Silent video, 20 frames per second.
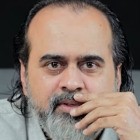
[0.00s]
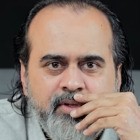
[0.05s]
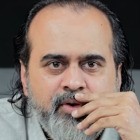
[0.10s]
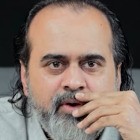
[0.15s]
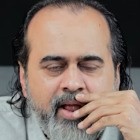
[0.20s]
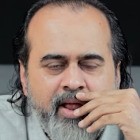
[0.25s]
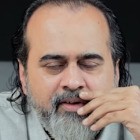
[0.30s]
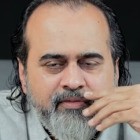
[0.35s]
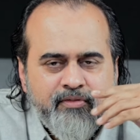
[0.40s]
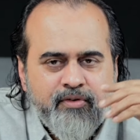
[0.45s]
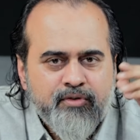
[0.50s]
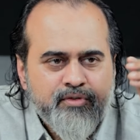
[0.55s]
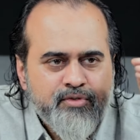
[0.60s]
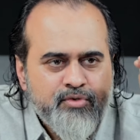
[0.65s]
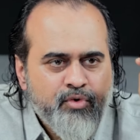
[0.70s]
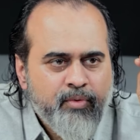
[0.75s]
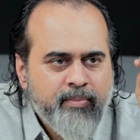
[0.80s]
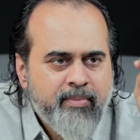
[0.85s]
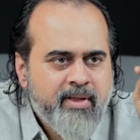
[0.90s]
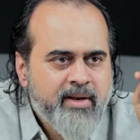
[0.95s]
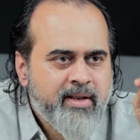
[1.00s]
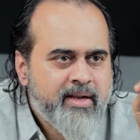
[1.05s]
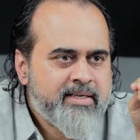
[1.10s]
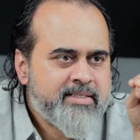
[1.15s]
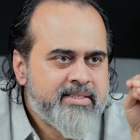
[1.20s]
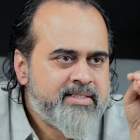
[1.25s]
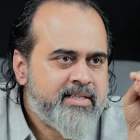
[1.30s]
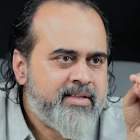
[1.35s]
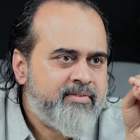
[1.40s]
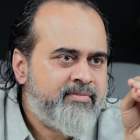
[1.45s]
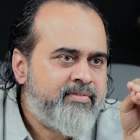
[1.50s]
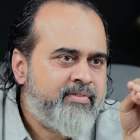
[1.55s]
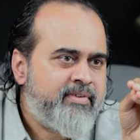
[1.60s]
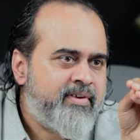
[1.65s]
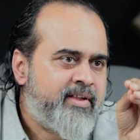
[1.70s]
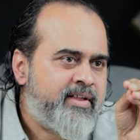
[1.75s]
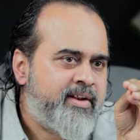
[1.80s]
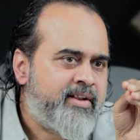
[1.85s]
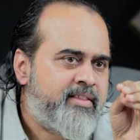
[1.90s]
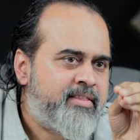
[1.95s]
You will have to zoom in and see
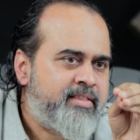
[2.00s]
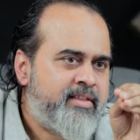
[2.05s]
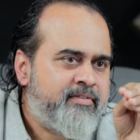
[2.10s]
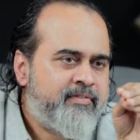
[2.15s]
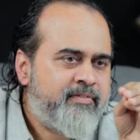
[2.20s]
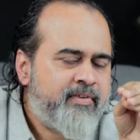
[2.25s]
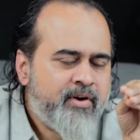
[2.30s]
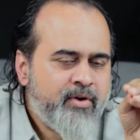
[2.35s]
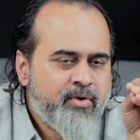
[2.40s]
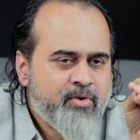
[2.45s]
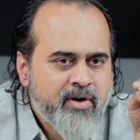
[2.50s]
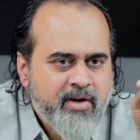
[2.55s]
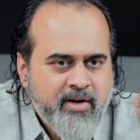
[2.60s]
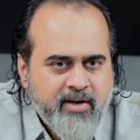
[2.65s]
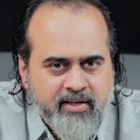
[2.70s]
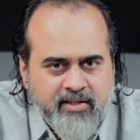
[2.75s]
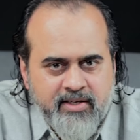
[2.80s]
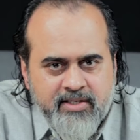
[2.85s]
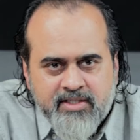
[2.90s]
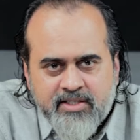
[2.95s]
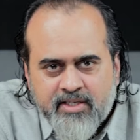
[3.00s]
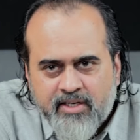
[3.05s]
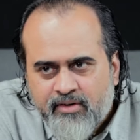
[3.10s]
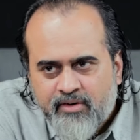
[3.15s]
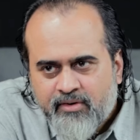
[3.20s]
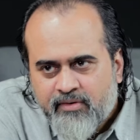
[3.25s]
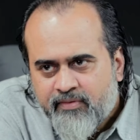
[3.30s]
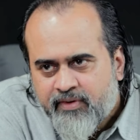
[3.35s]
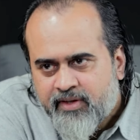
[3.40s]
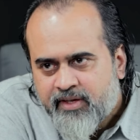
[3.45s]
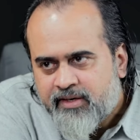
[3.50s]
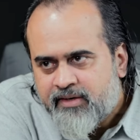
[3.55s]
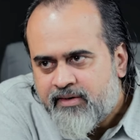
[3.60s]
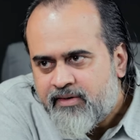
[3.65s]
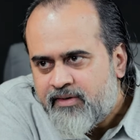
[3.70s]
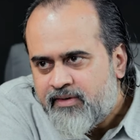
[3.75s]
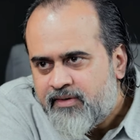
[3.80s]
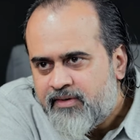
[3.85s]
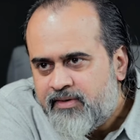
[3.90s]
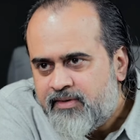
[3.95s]
where is the fellow under the chair or
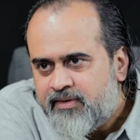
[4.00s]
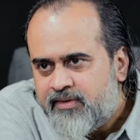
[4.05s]
where.